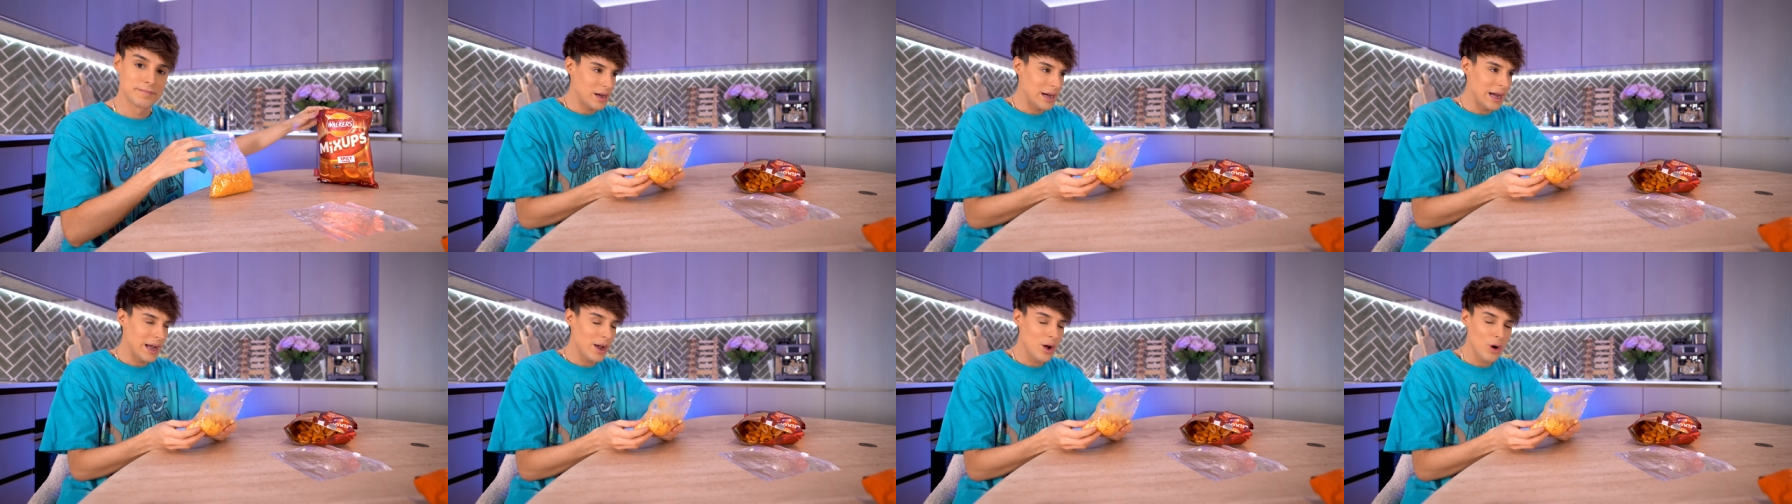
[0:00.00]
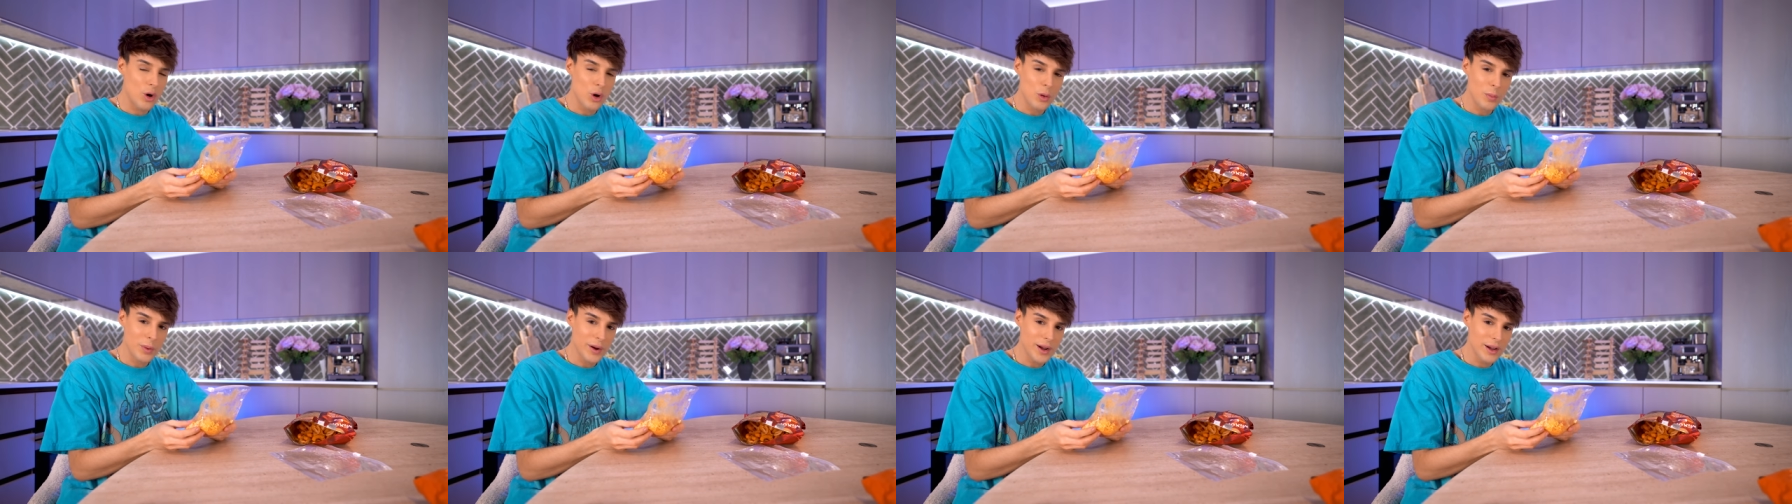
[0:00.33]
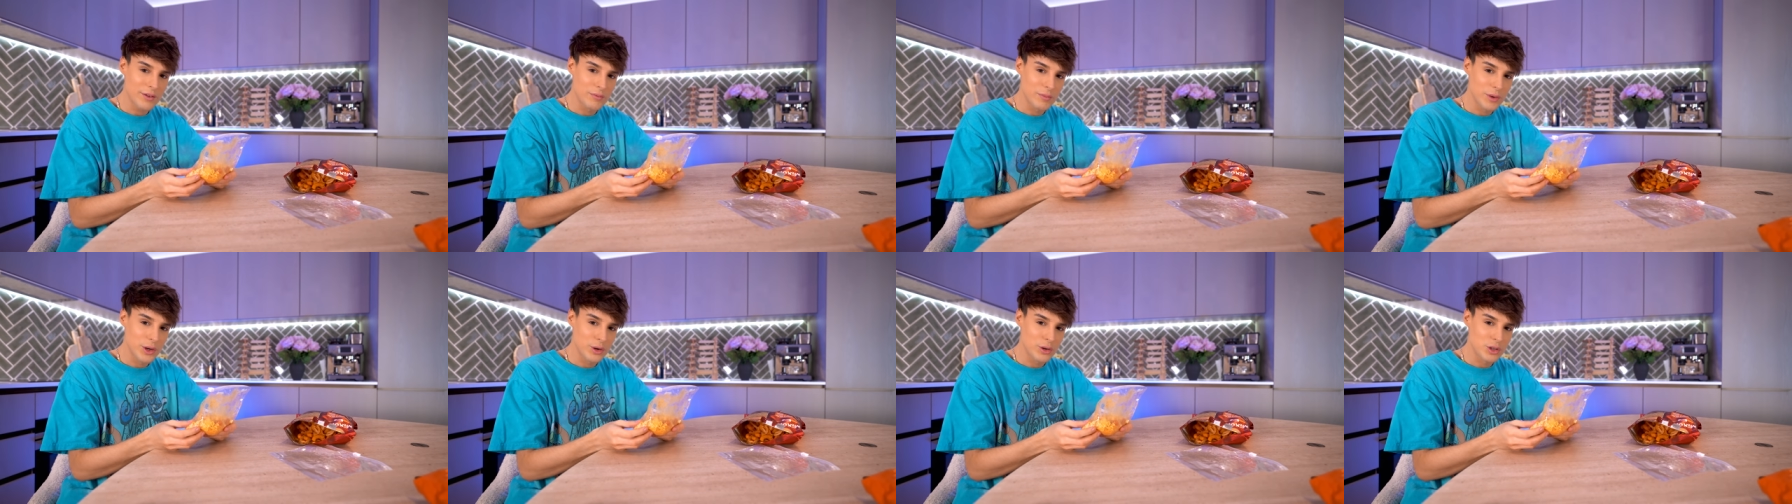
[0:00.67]
I hope I
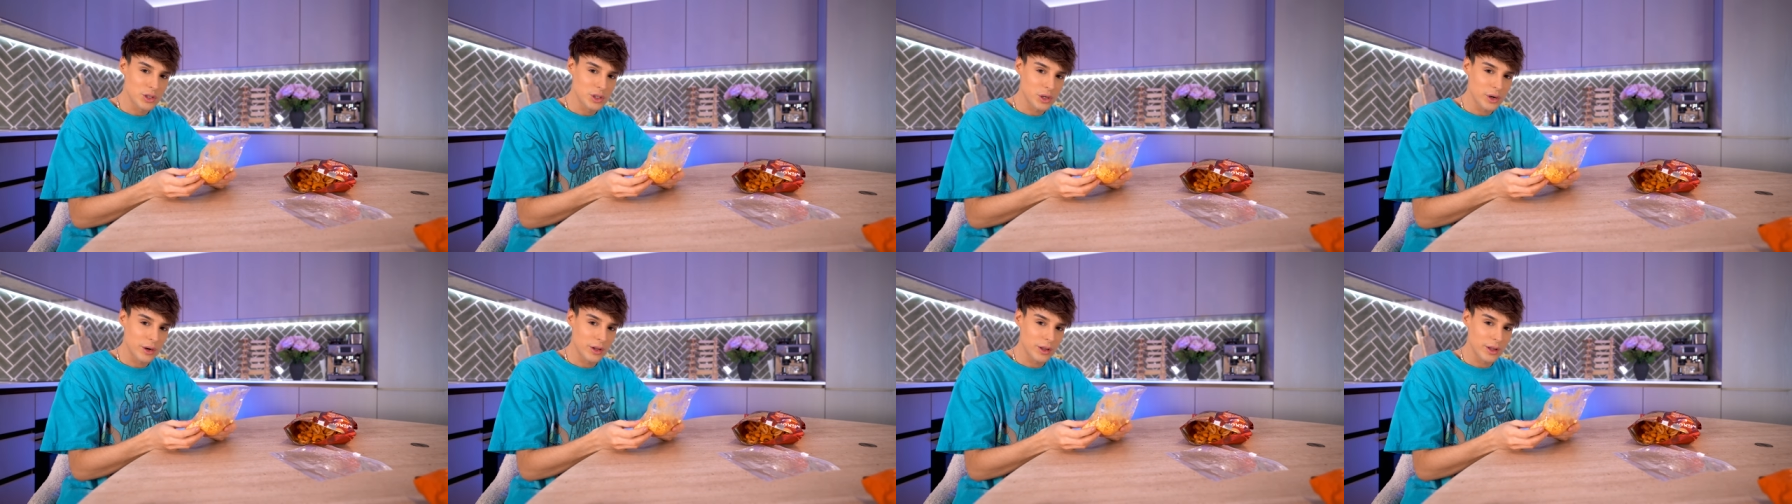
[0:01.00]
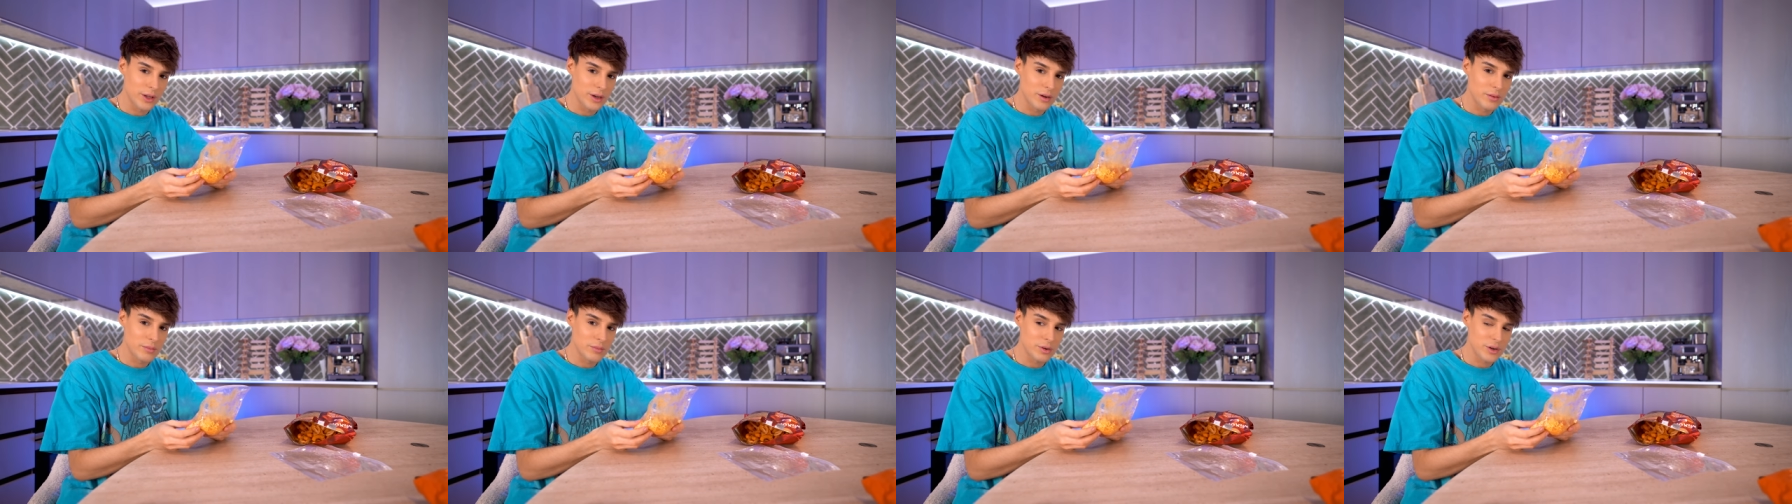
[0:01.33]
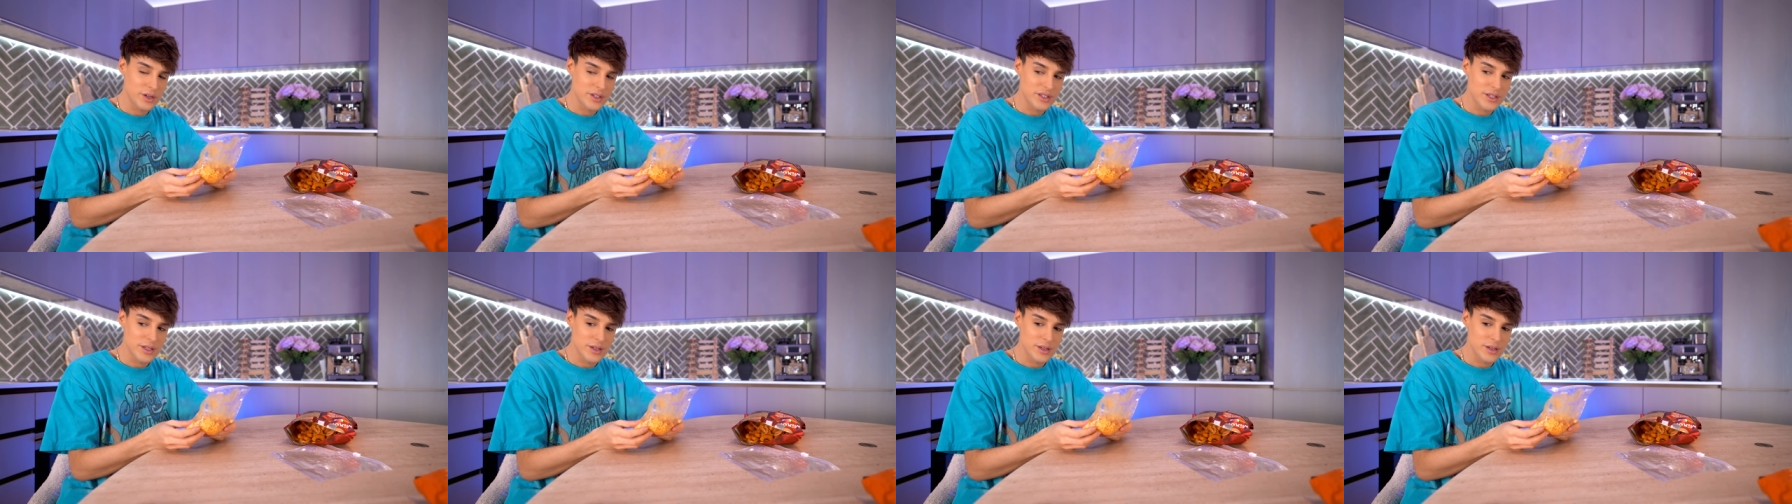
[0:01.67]
have my own toilet in
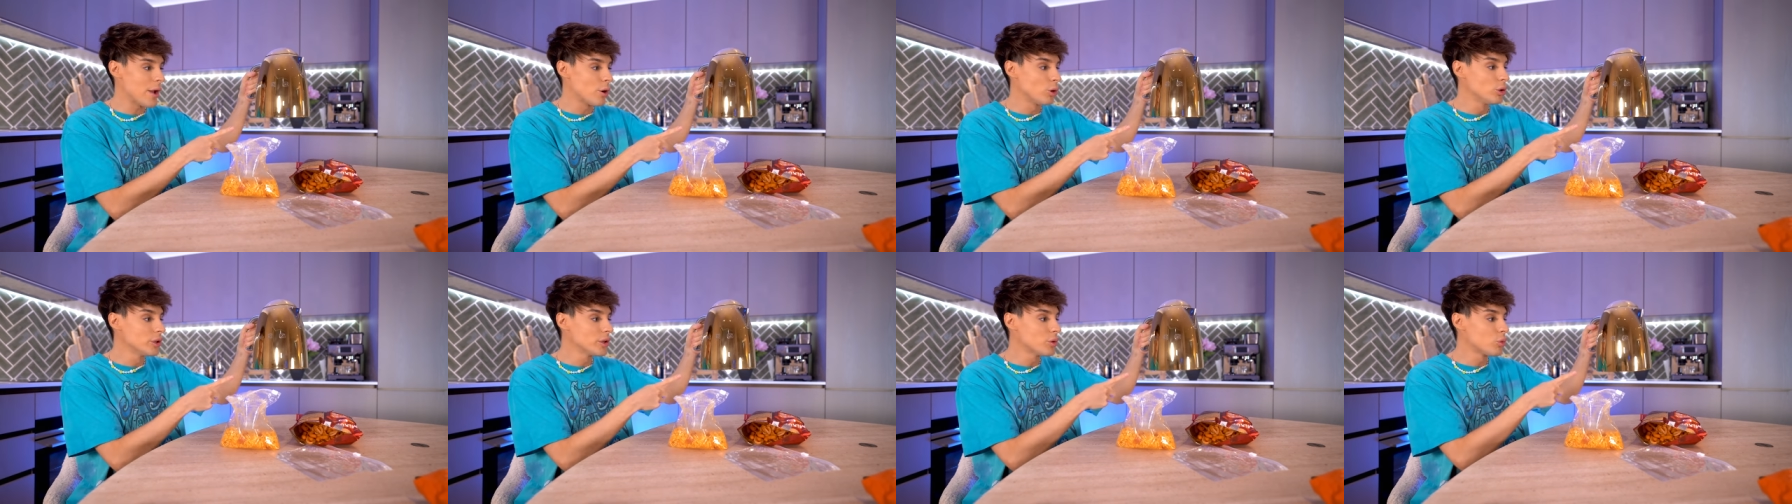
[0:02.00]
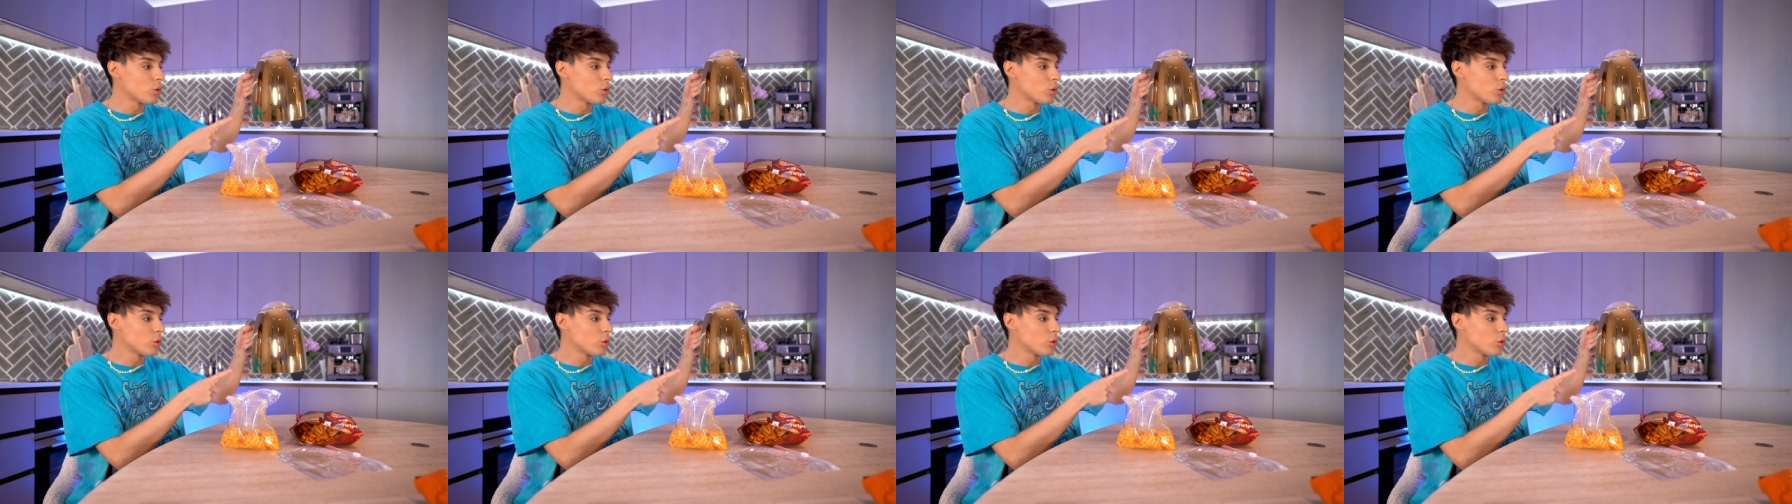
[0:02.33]
prison. I only